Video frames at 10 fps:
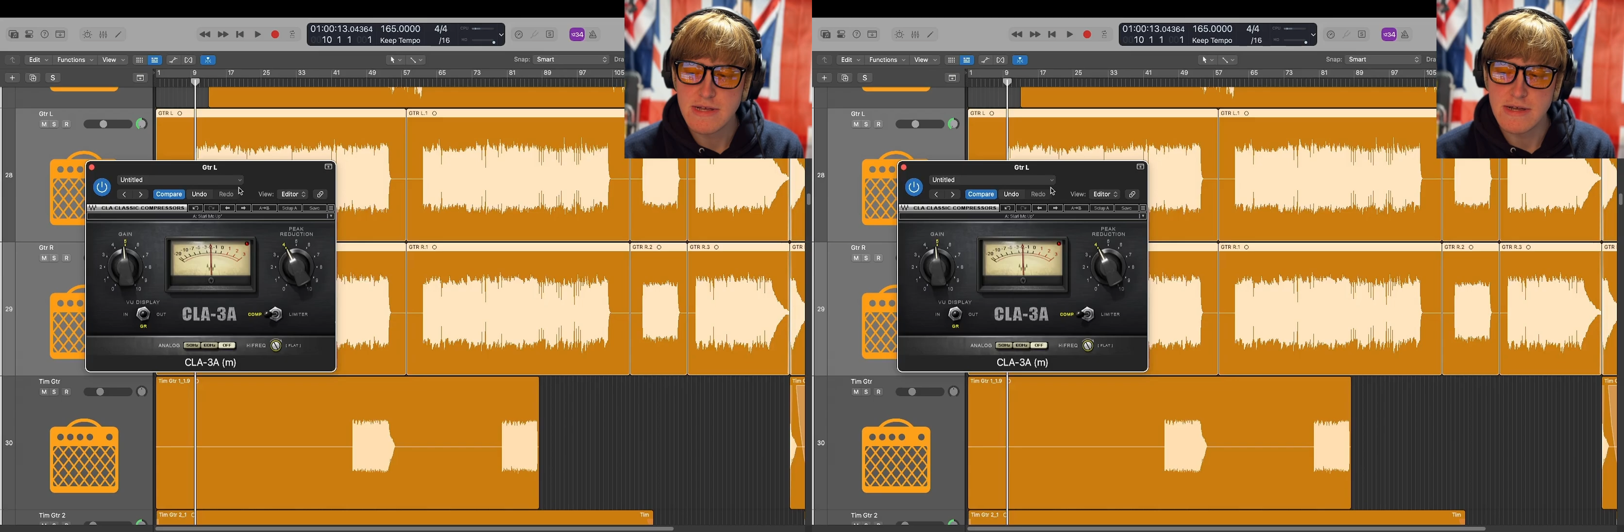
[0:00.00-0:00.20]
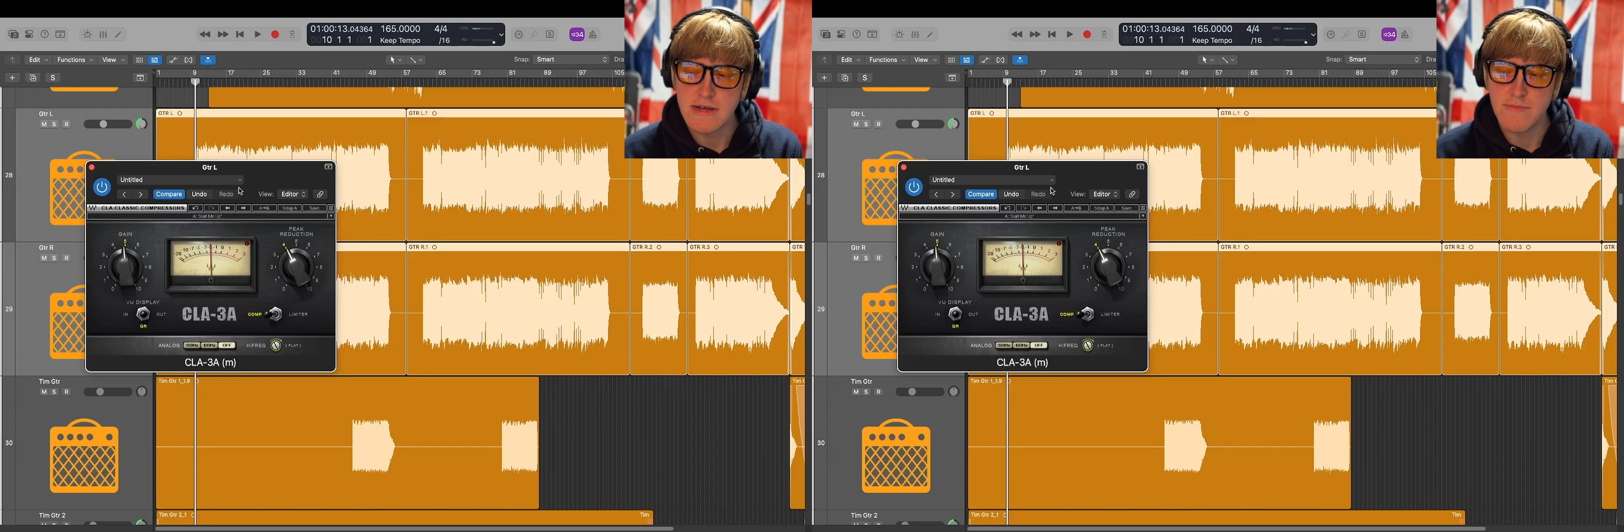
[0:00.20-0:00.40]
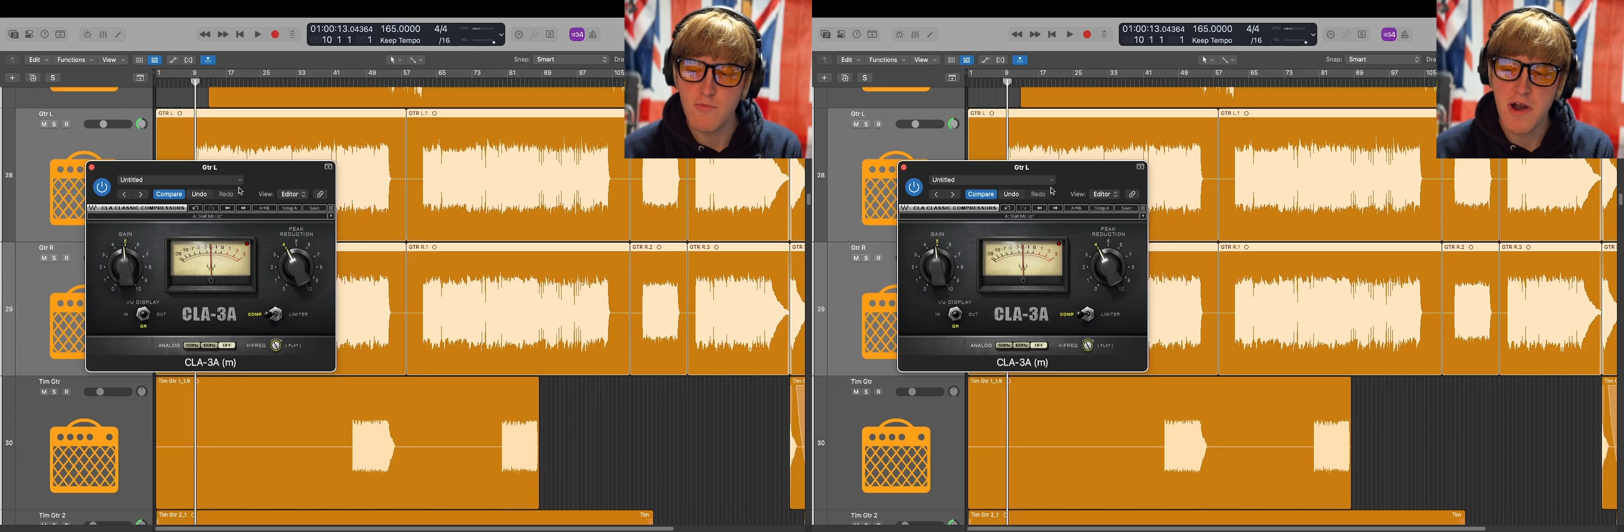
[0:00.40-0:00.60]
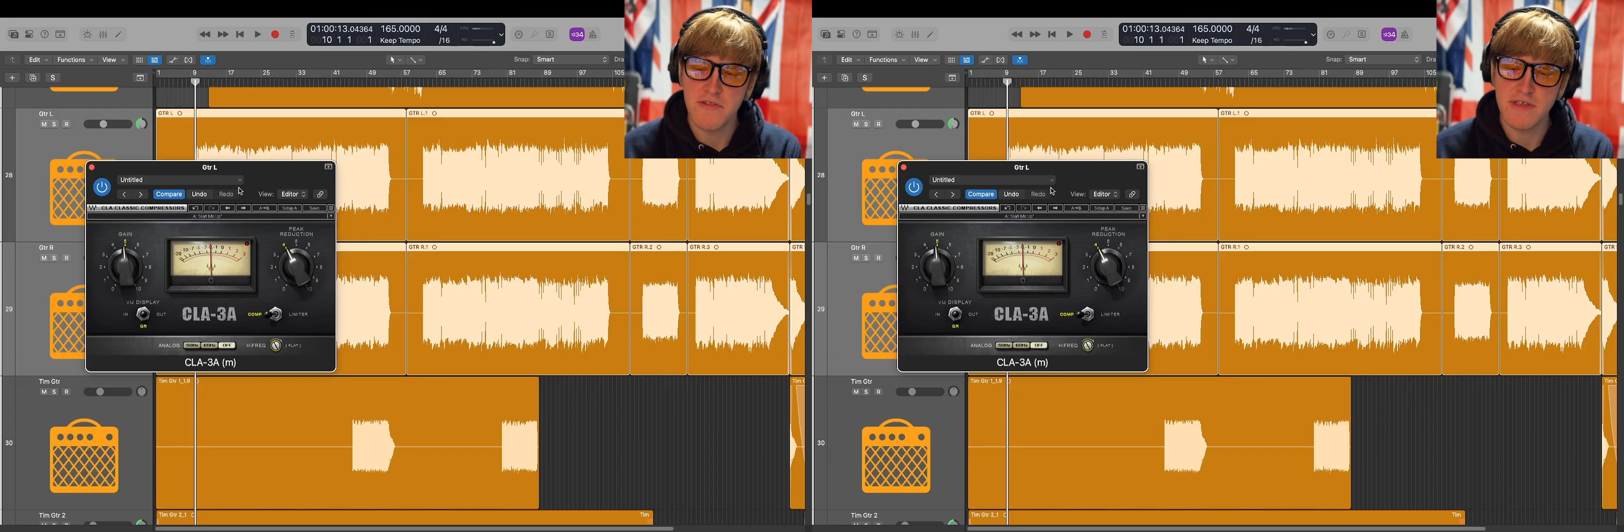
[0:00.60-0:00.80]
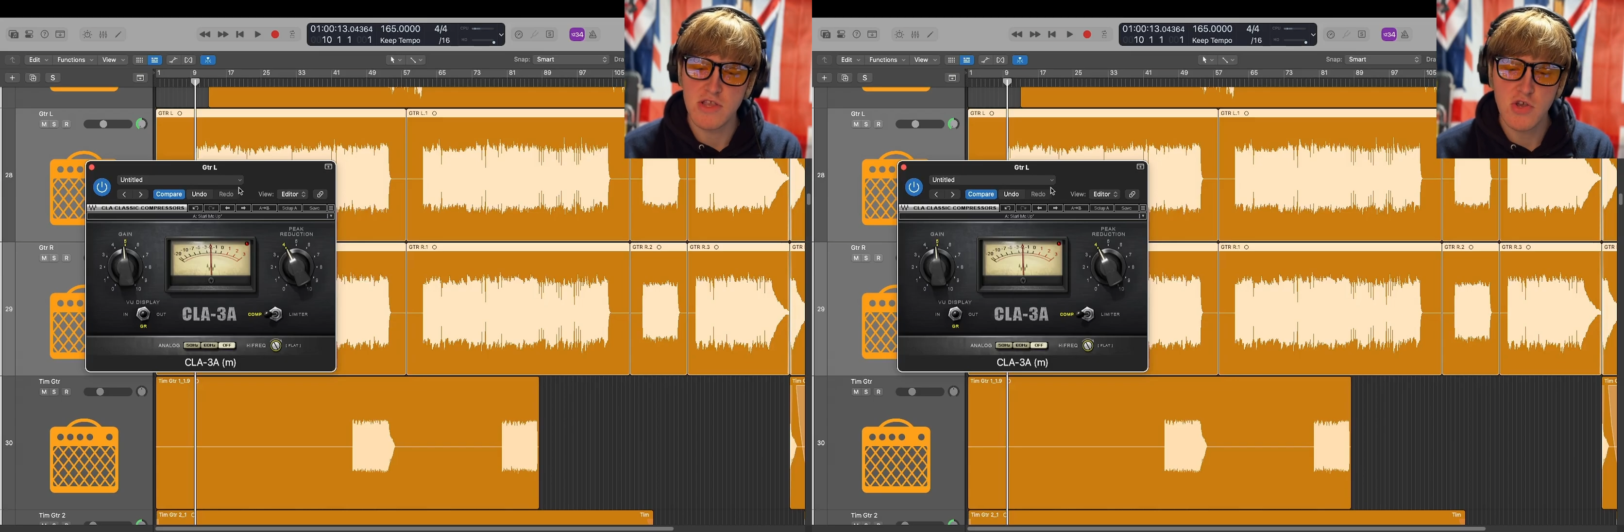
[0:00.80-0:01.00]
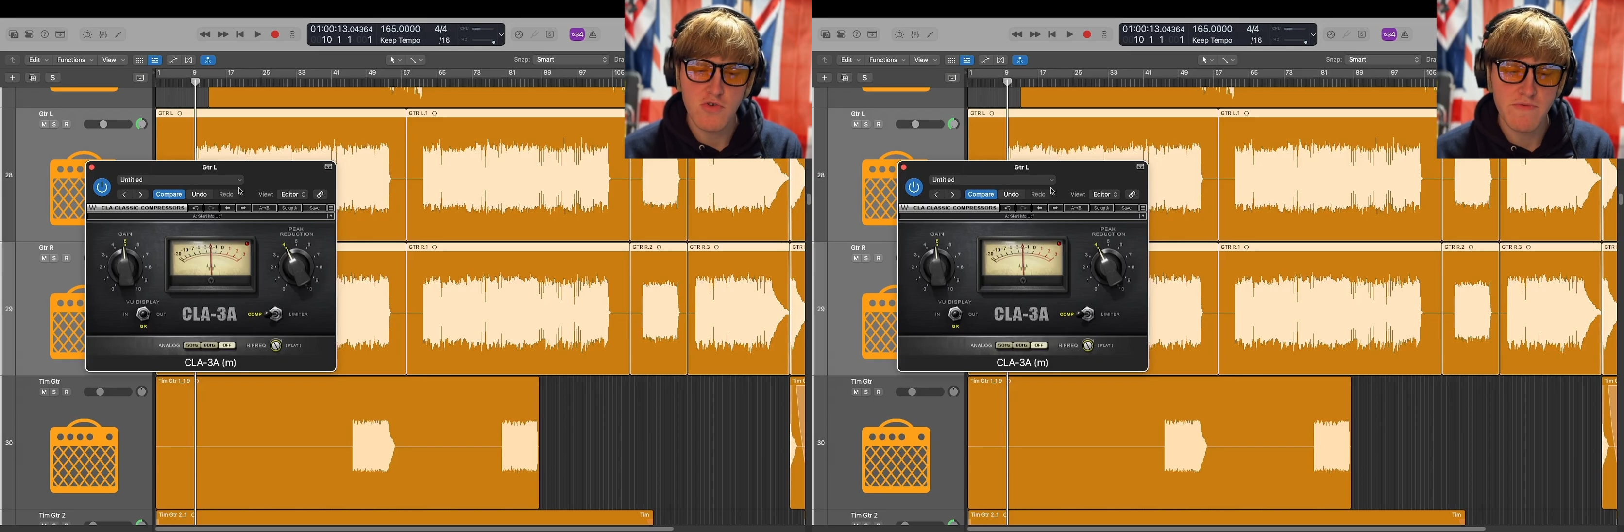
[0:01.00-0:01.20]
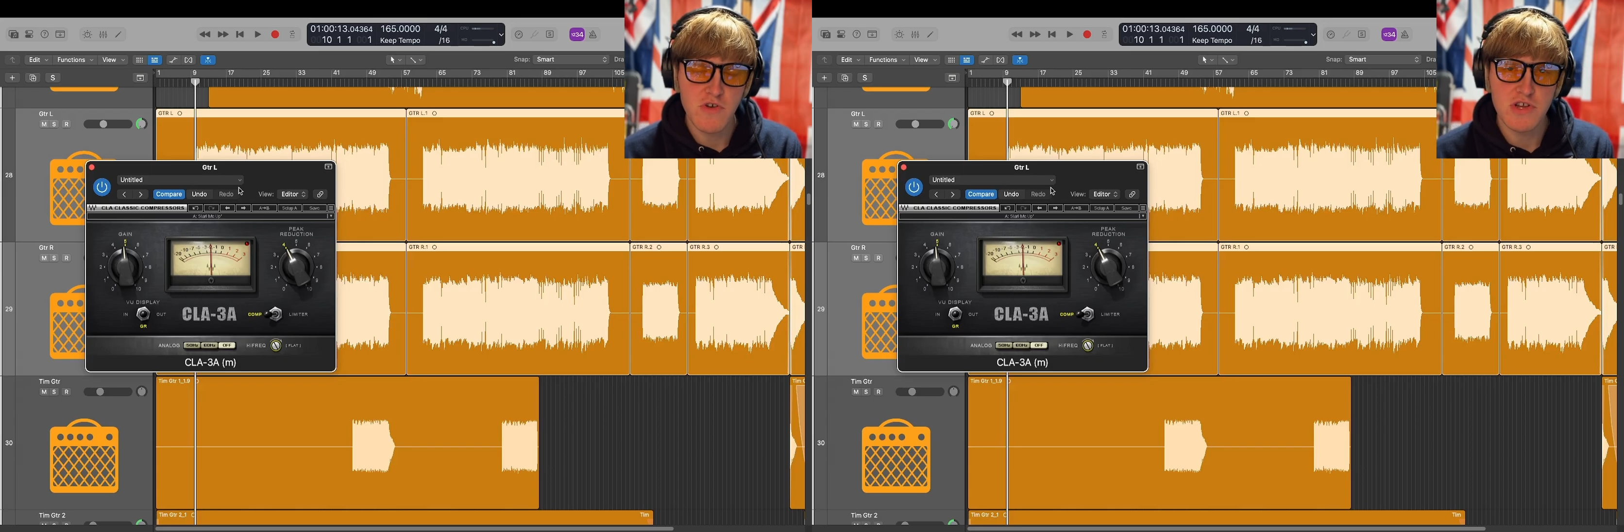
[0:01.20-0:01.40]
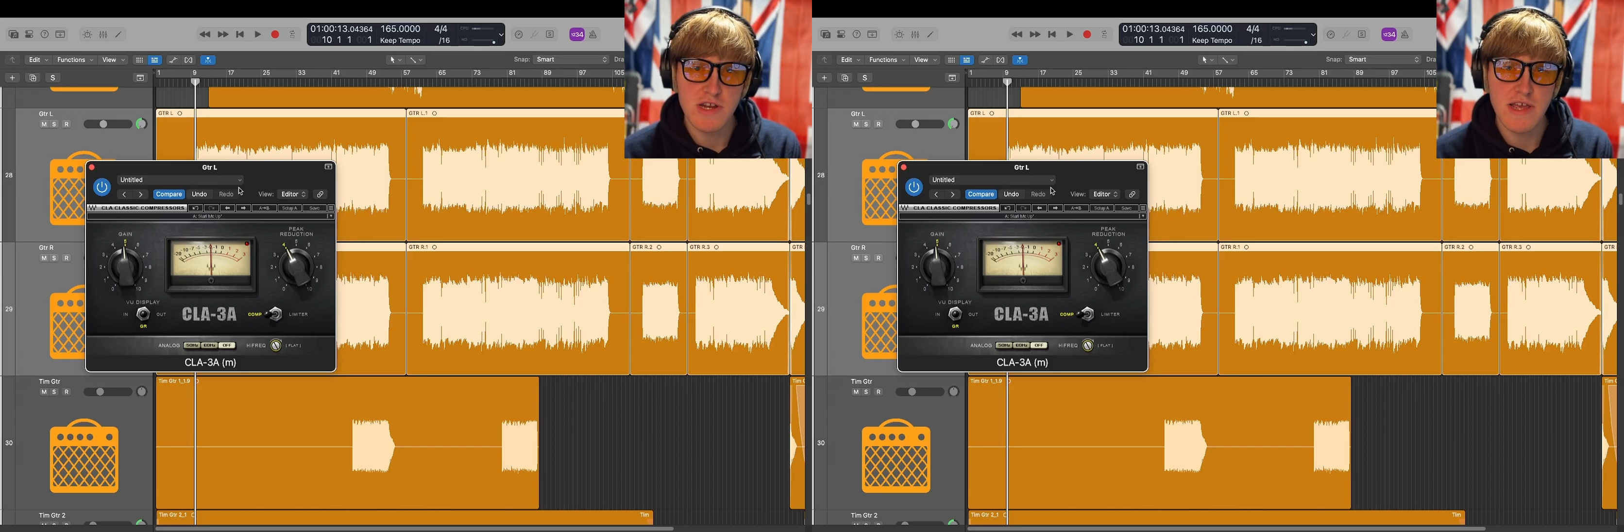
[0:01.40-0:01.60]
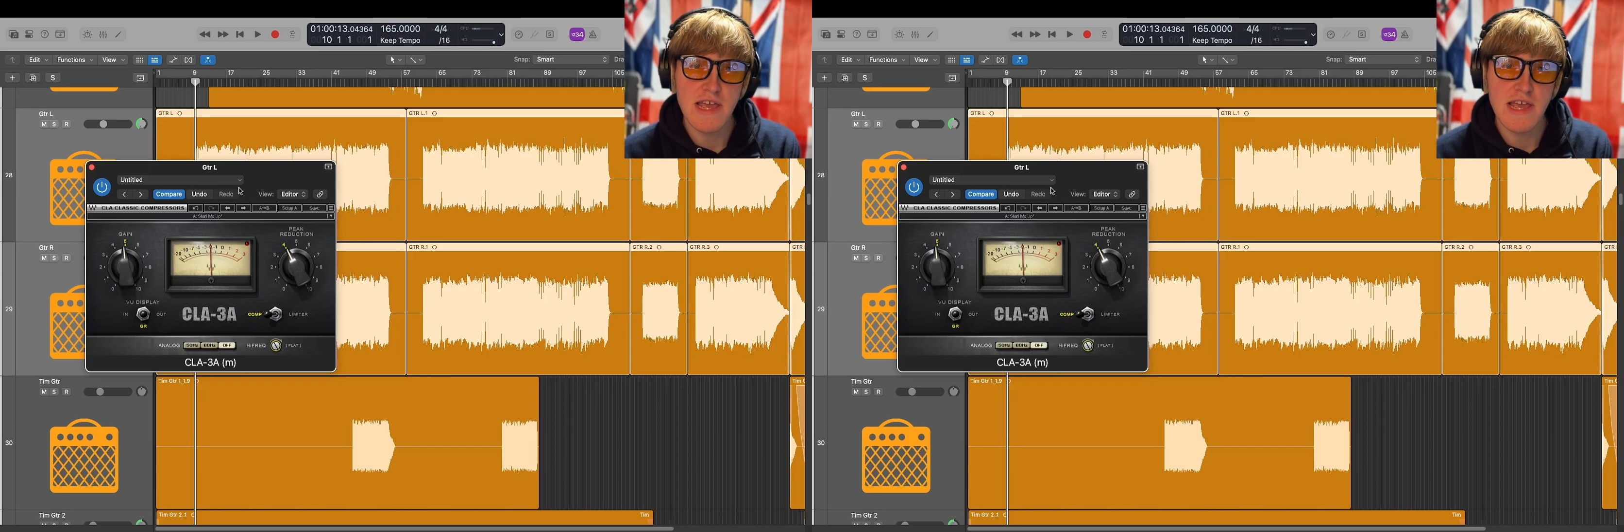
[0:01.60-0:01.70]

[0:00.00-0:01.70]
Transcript: Whereas the tube version